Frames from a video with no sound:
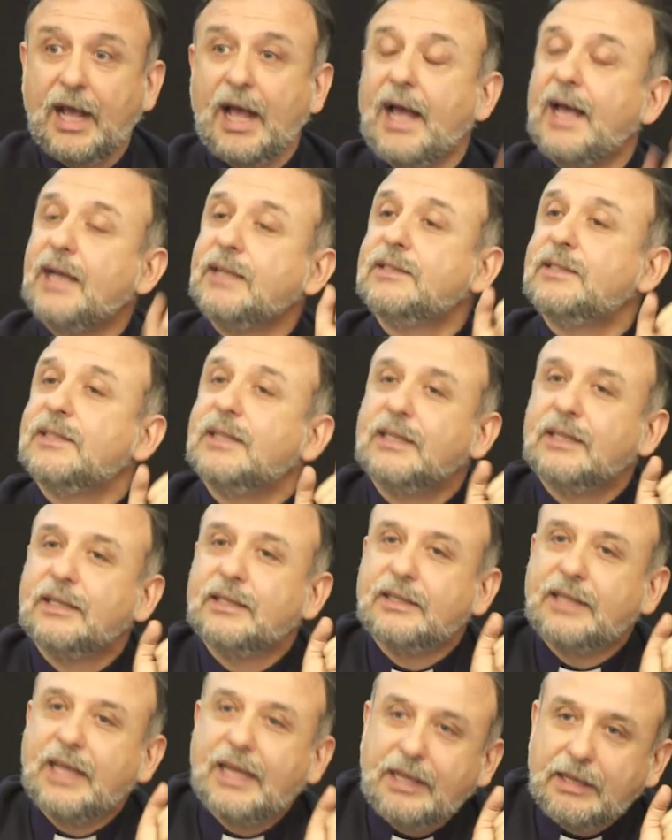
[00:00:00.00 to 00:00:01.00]
And
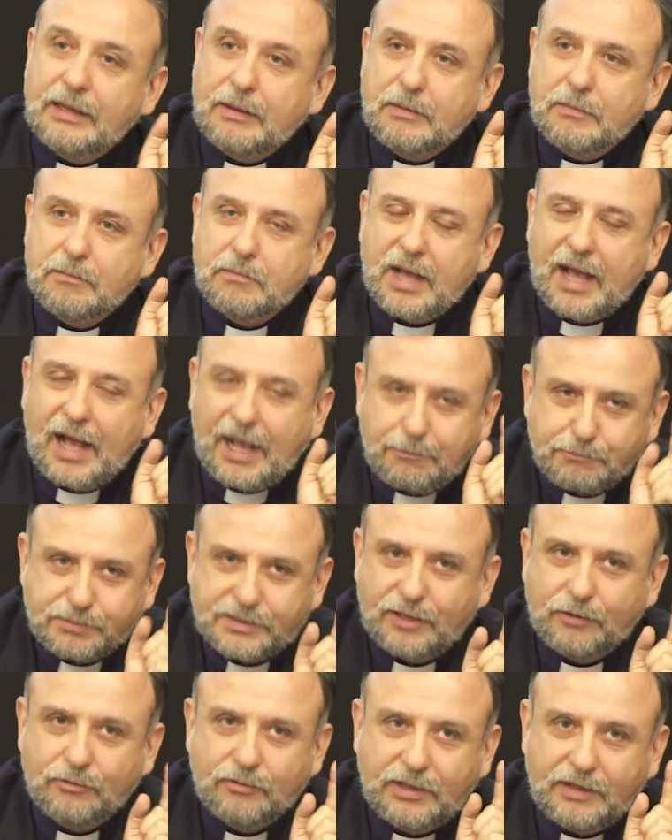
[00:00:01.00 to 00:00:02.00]
the
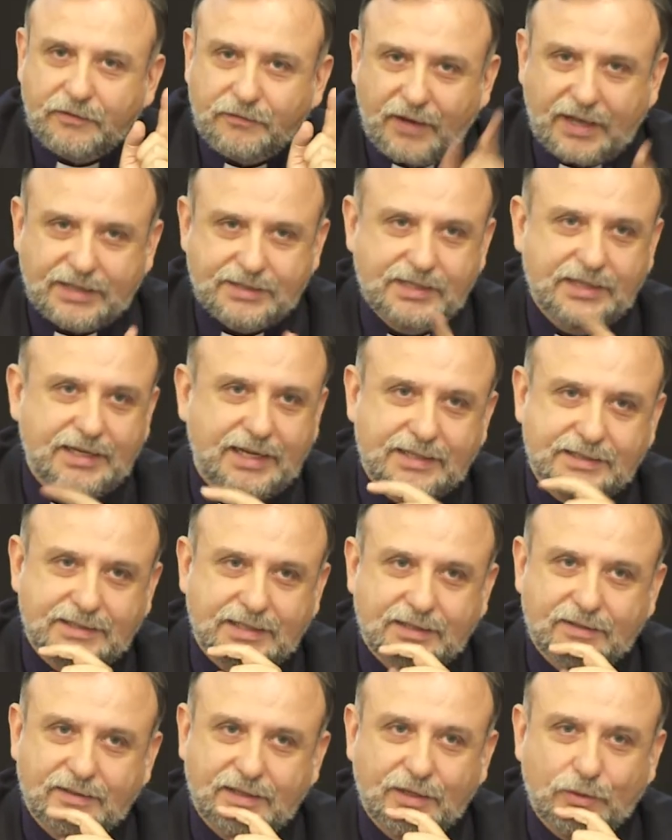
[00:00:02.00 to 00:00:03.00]
absolutely
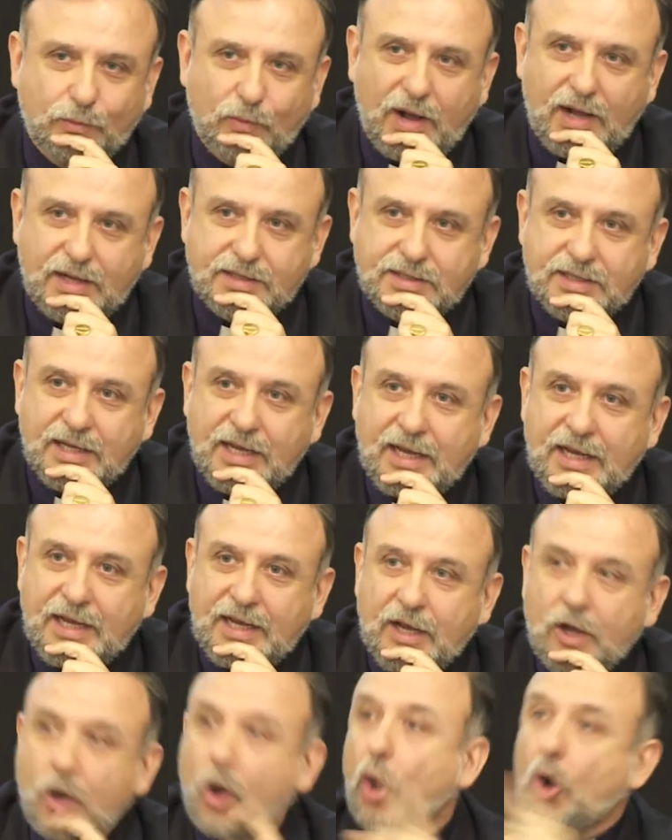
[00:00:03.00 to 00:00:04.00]
fascinating thing was,
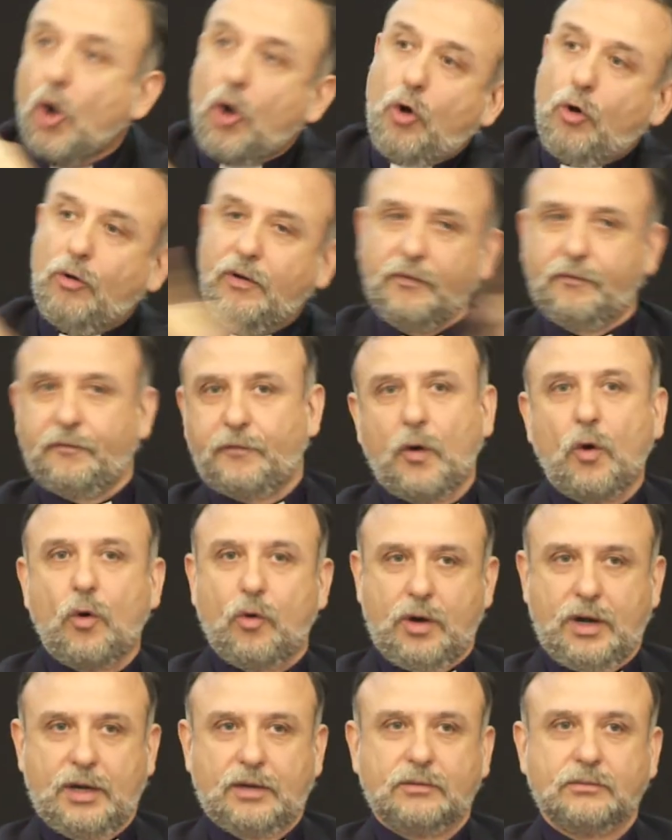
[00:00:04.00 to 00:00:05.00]
all
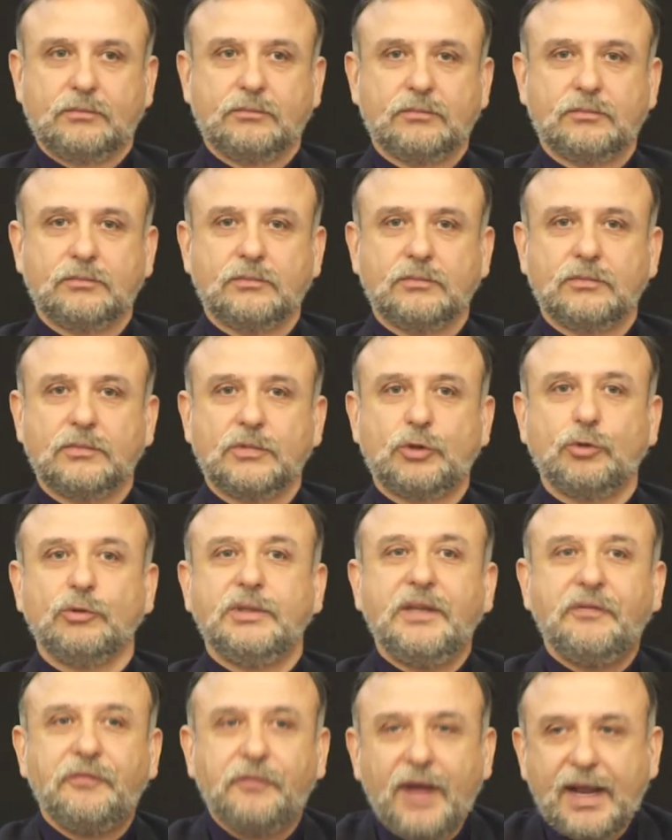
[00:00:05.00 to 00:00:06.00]
four, to
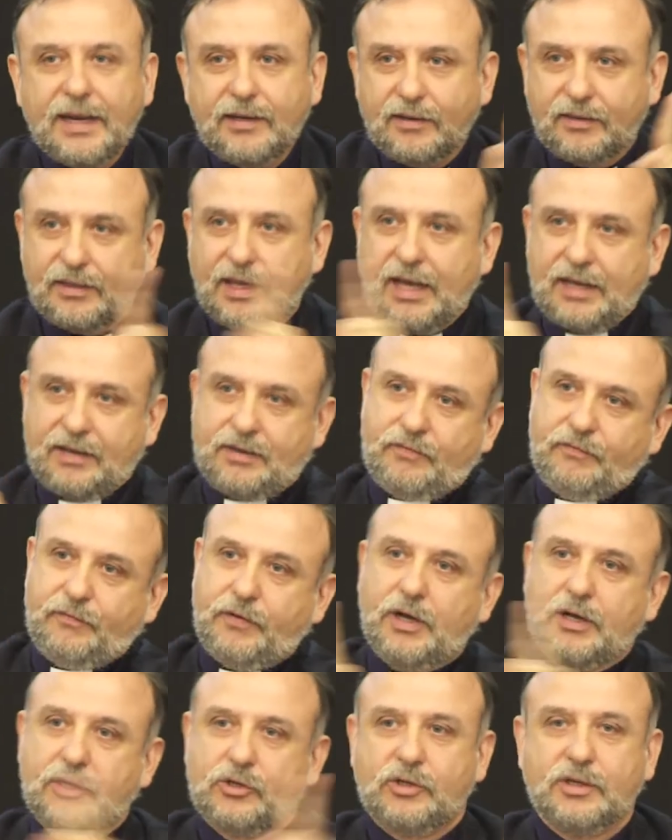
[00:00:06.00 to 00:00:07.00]
defend their
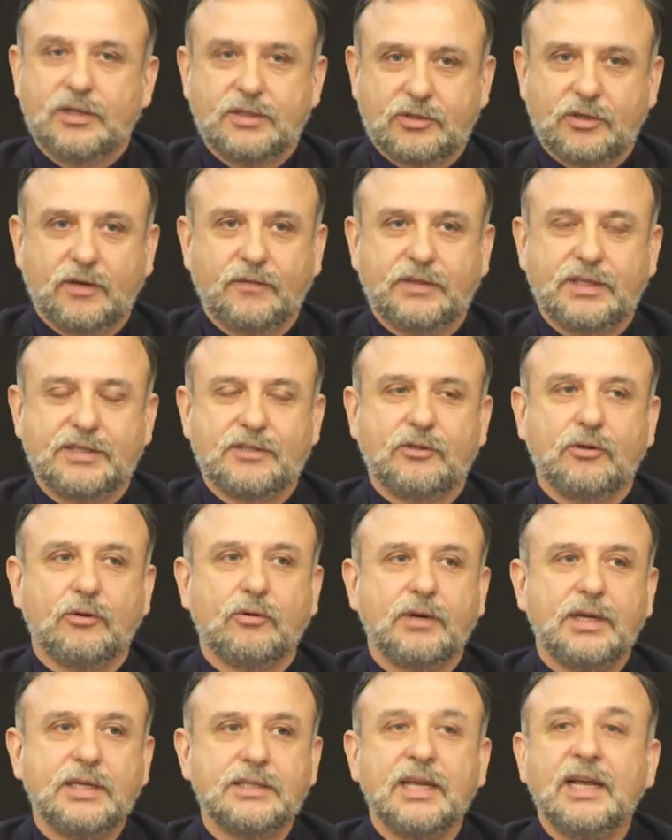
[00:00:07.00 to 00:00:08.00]
versions of the
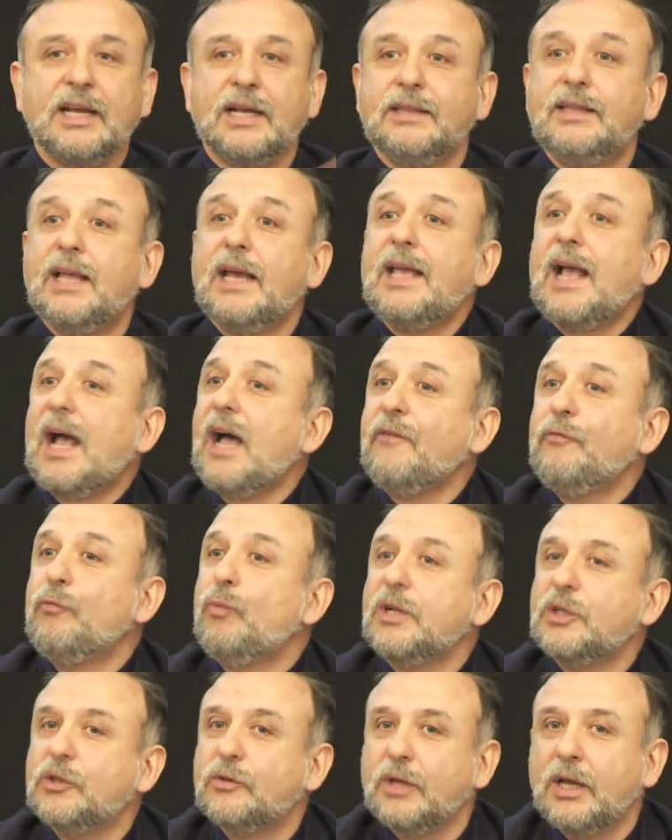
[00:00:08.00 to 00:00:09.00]
stories, they have
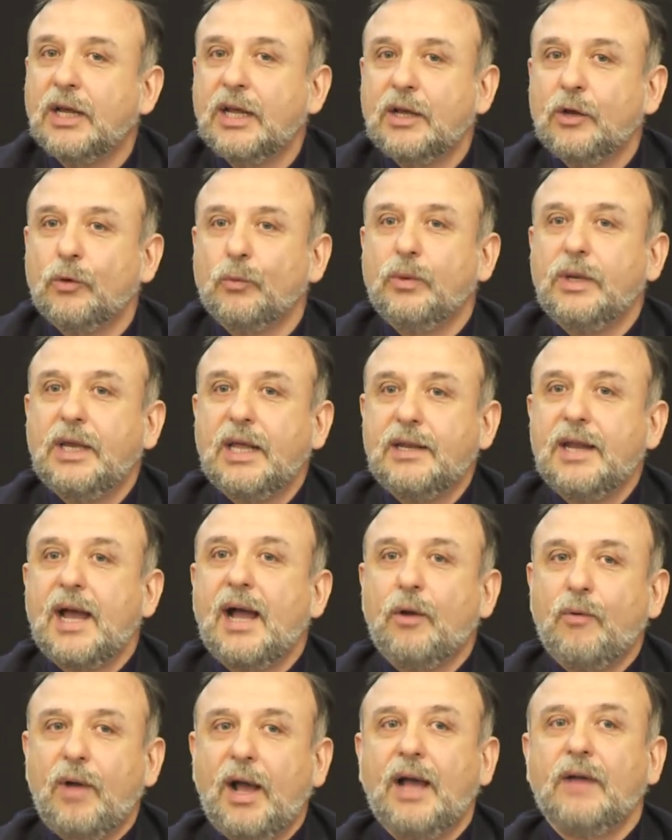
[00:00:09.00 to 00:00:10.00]
what we
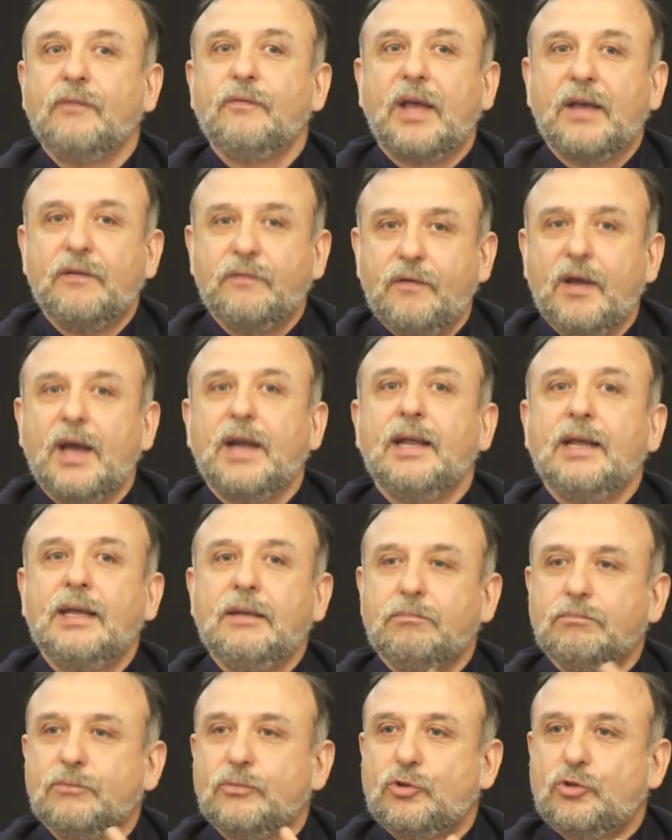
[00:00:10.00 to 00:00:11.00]
now have a
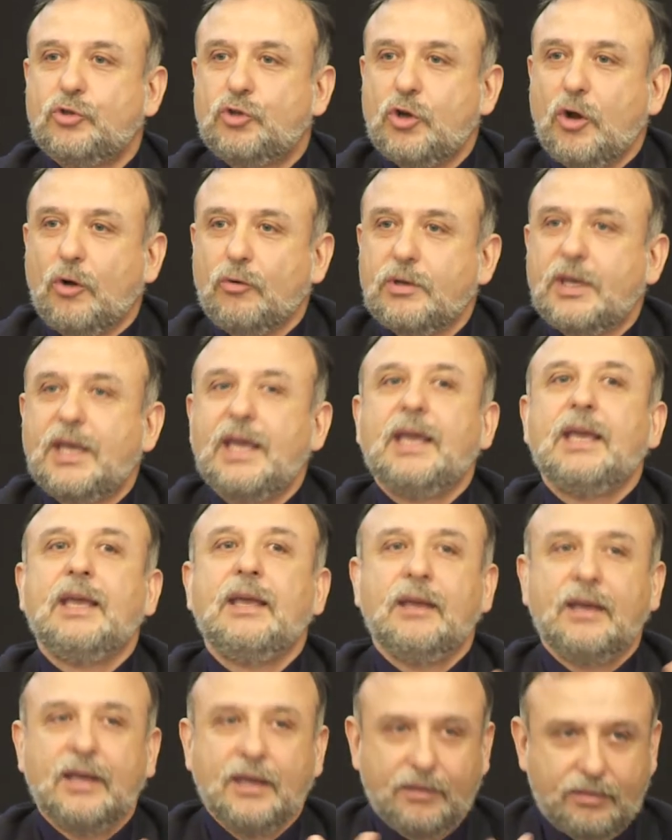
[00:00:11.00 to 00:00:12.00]
very
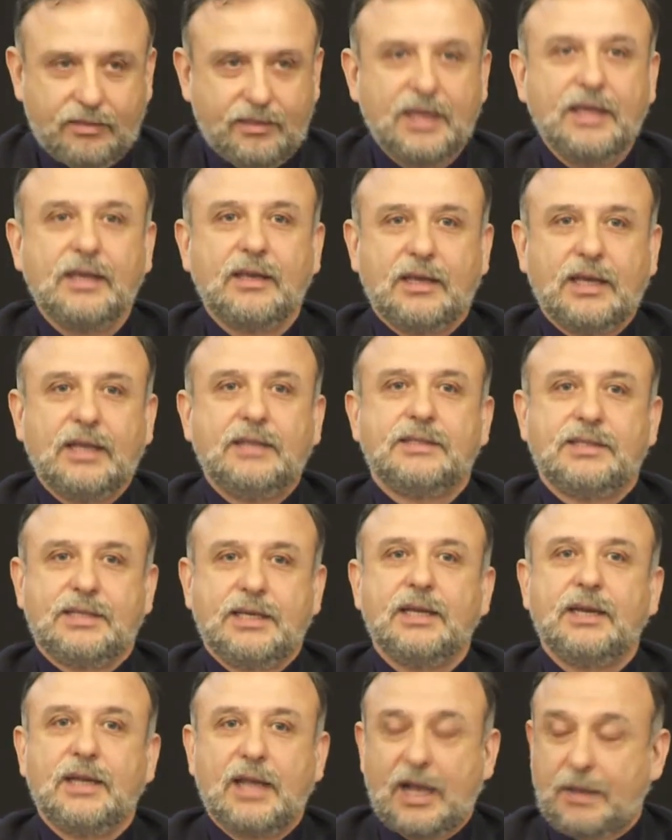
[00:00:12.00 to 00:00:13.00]
jokey thing in
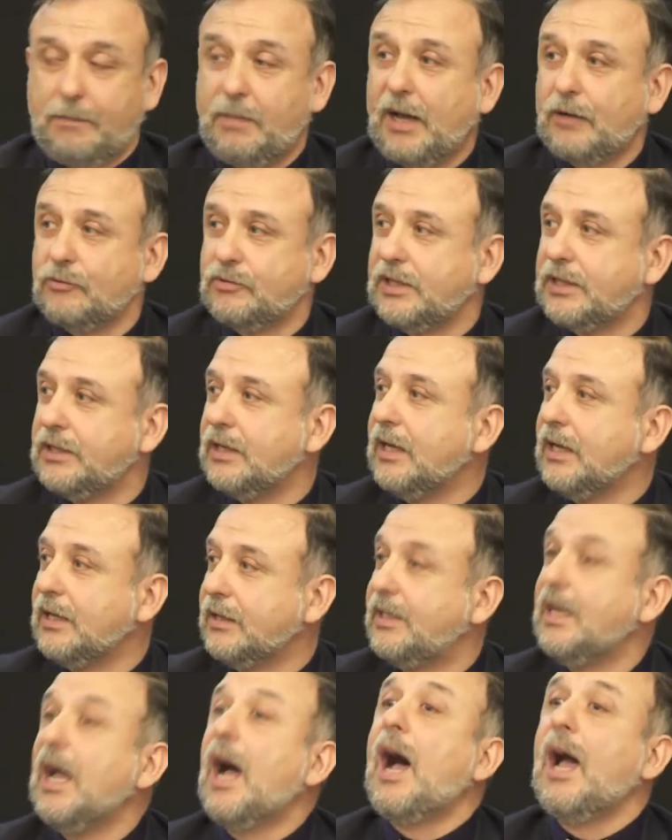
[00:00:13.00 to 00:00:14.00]
Syria about it,
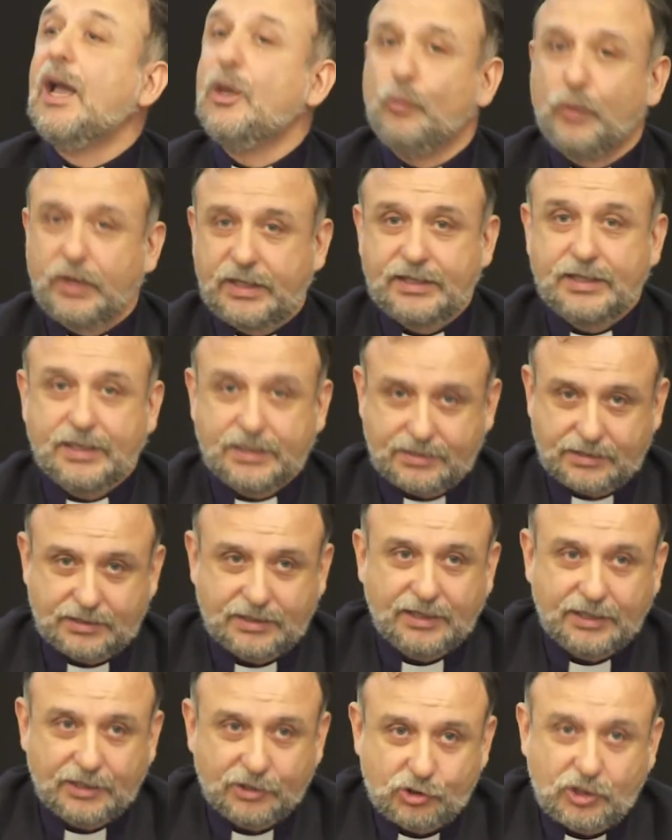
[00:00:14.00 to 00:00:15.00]
the
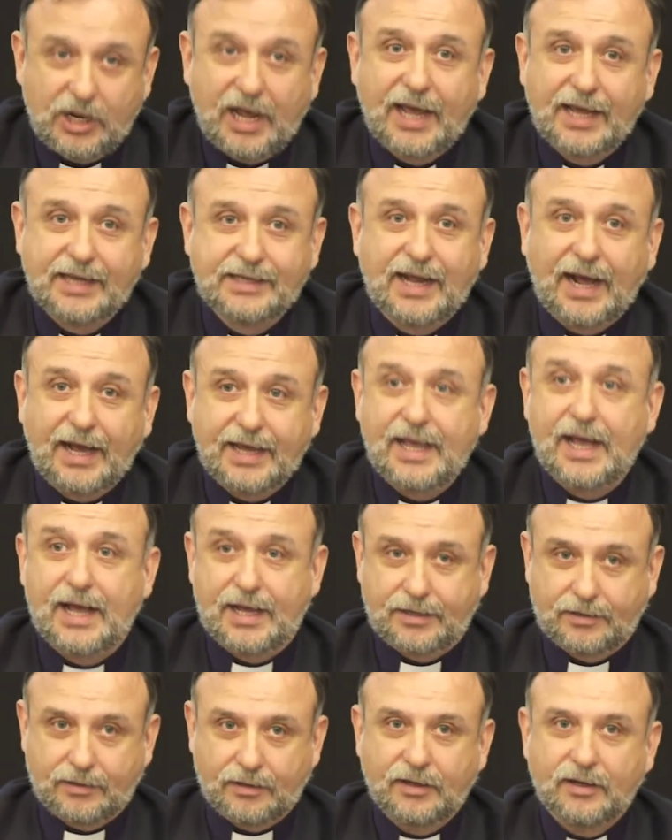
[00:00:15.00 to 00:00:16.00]
eyewitness, Shahid Ayan.